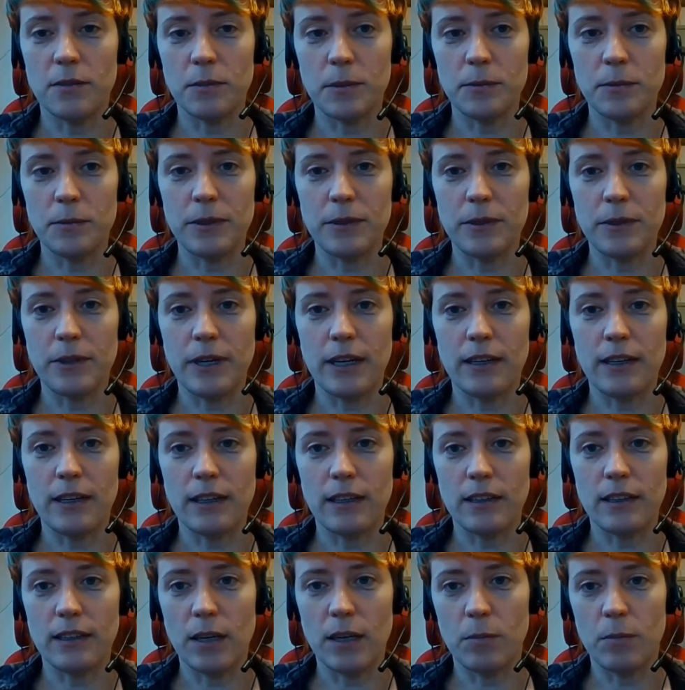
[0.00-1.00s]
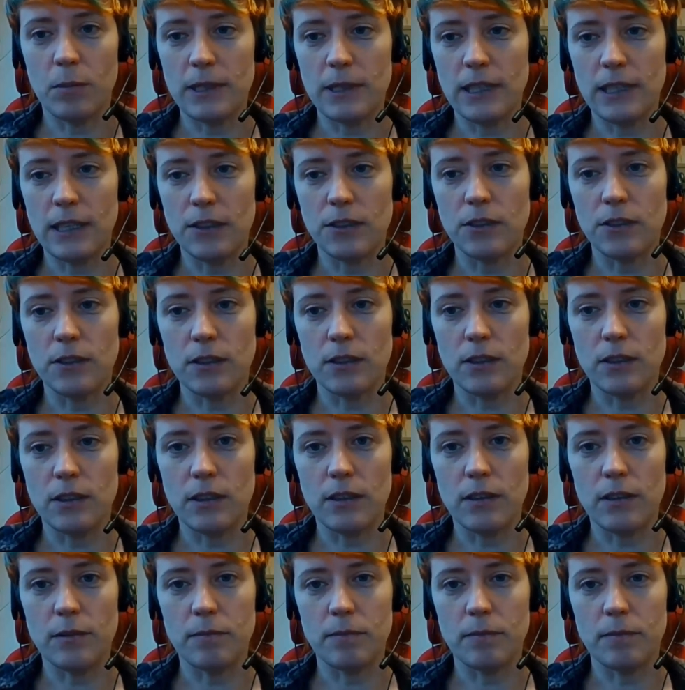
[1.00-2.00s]
we were handing in the application
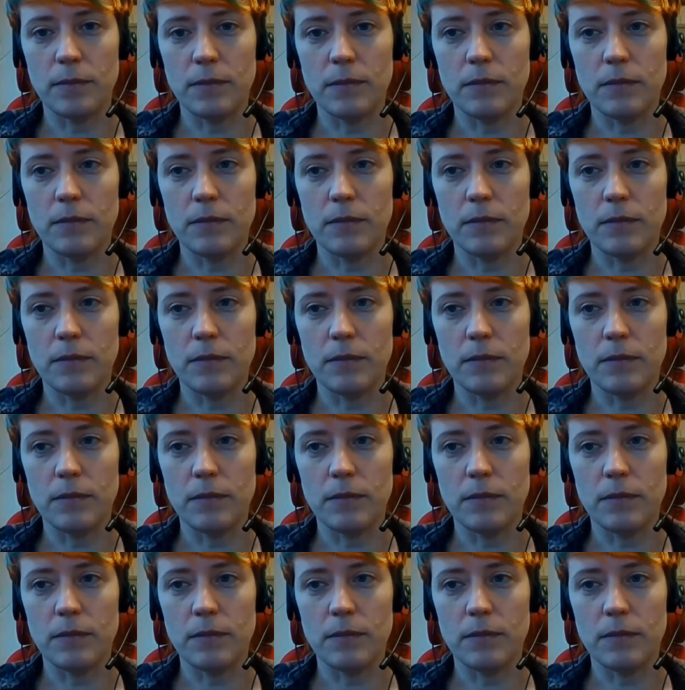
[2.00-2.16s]
uh,